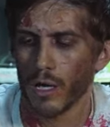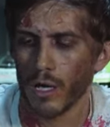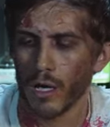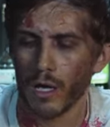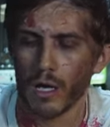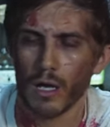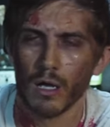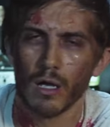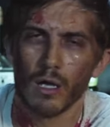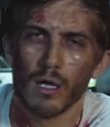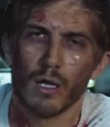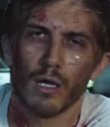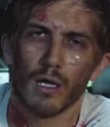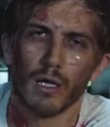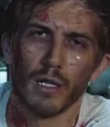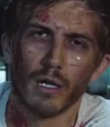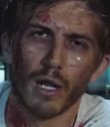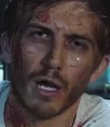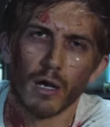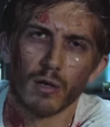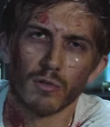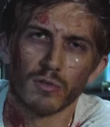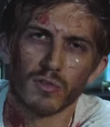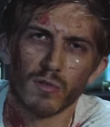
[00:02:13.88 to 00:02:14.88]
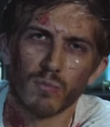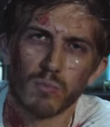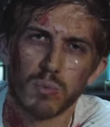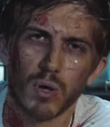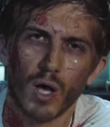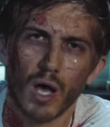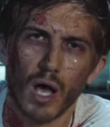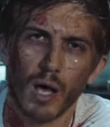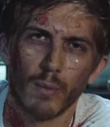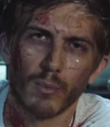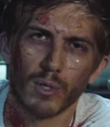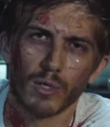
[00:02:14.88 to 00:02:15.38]
uh, an ounce of
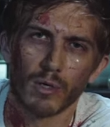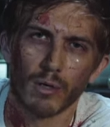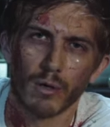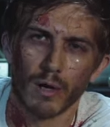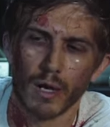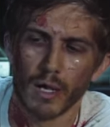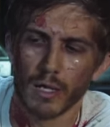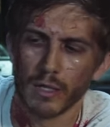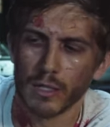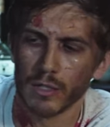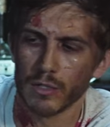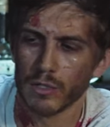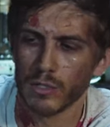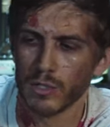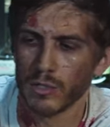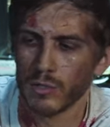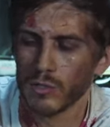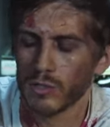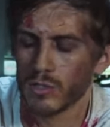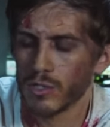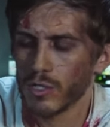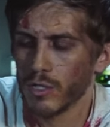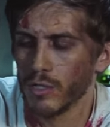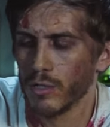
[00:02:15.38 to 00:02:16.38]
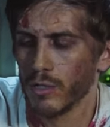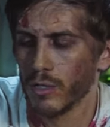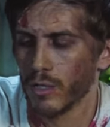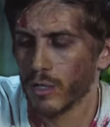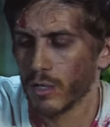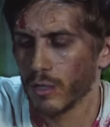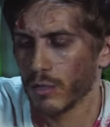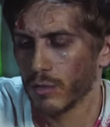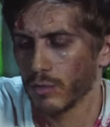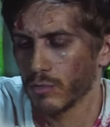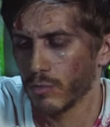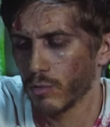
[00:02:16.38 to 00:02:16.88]
pomegranate juice in
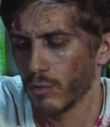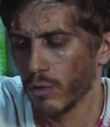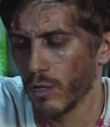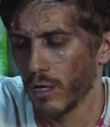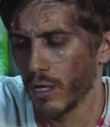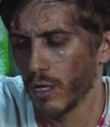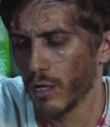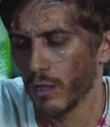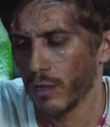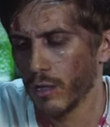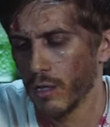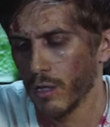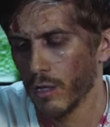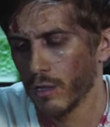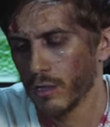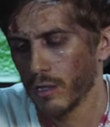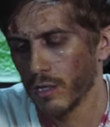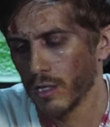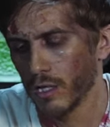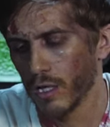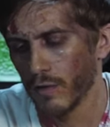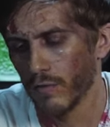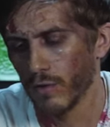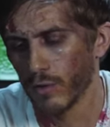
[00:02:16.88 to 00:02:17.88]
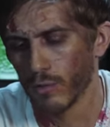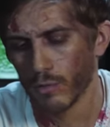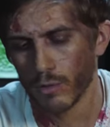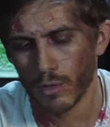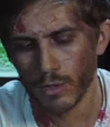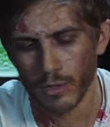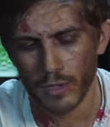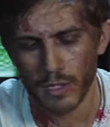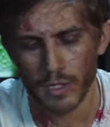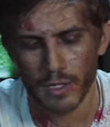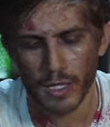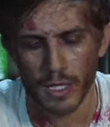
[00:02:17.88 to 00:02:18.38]
there as well to give it
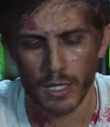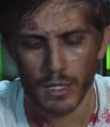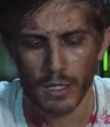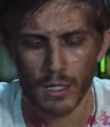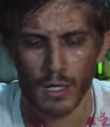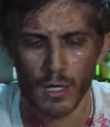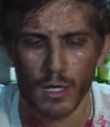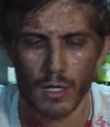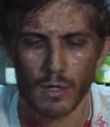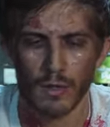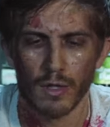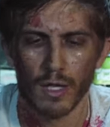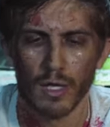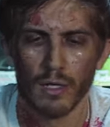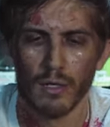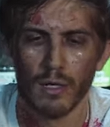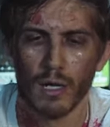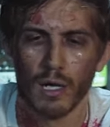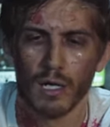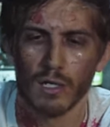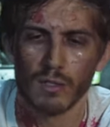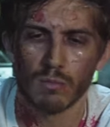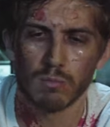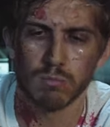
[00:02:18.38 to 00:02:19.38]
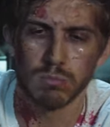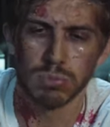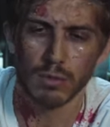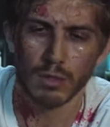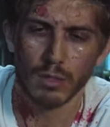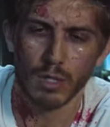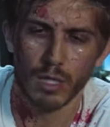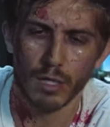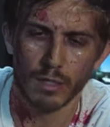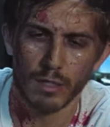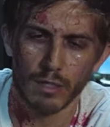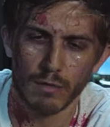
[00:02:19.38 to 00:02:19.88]
really that, that nice
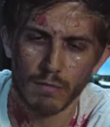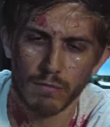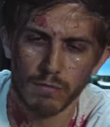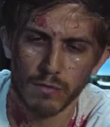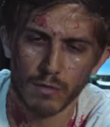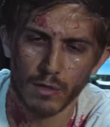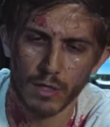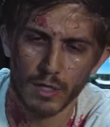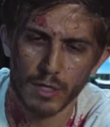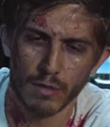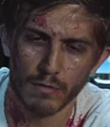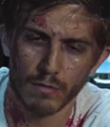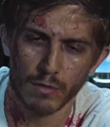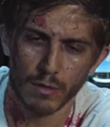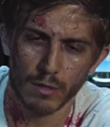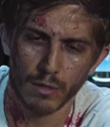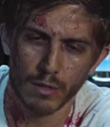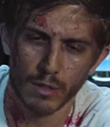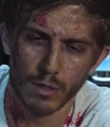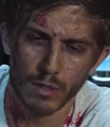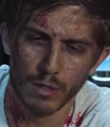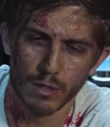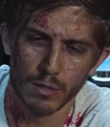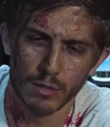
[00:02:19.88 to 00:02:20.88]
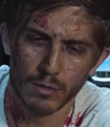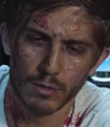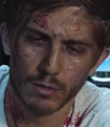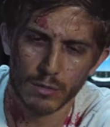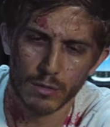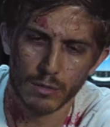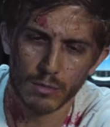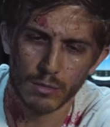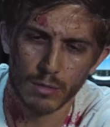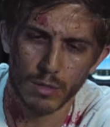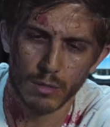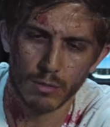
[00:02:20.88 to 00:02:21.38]
bloody flavor.
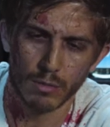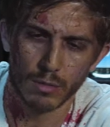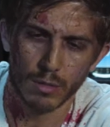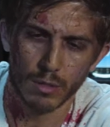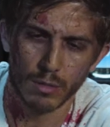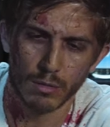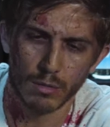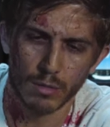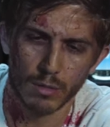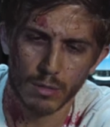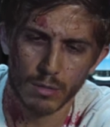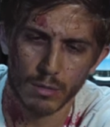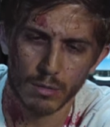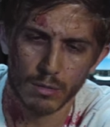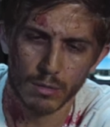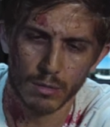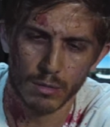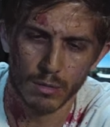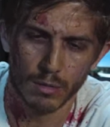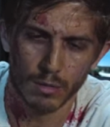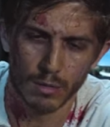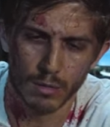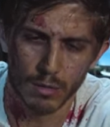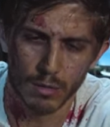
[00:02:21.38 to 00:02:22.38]
Do, do, do, do.